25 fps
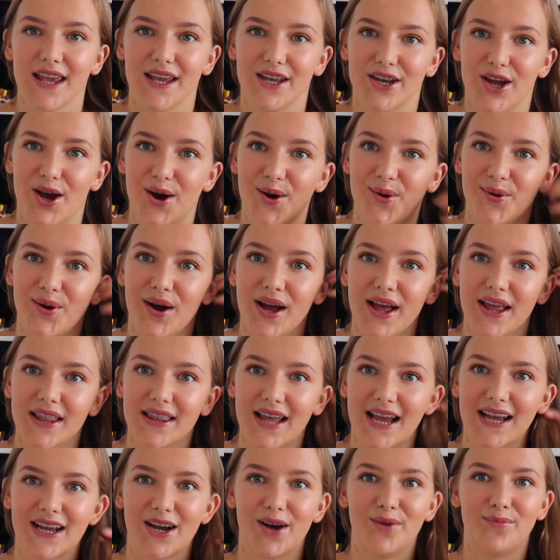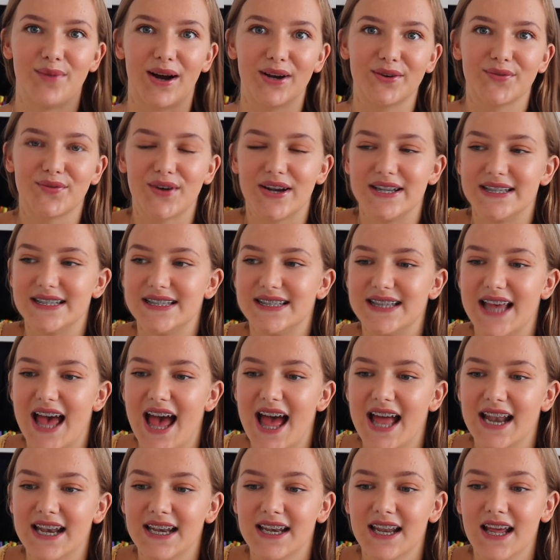you know, like my friends
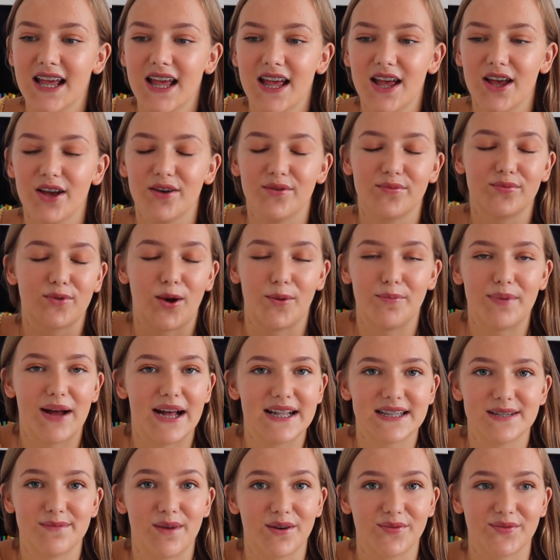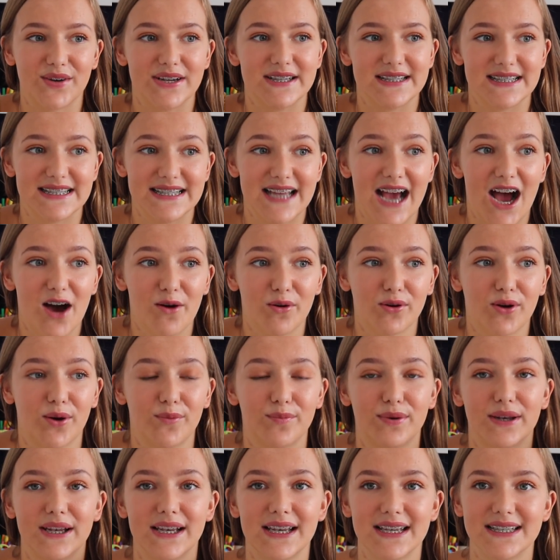then compared to my friends now are
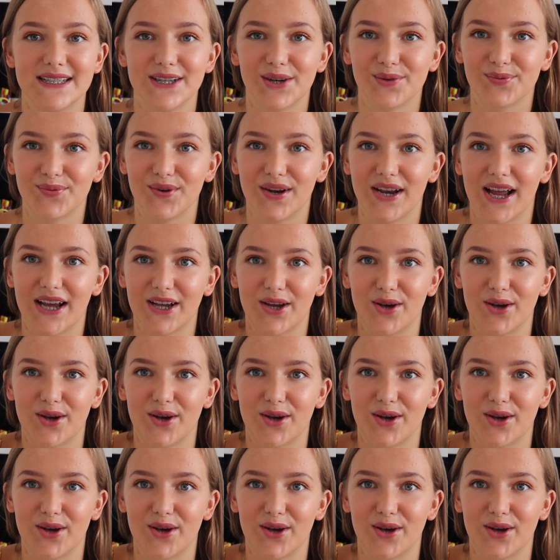completely different.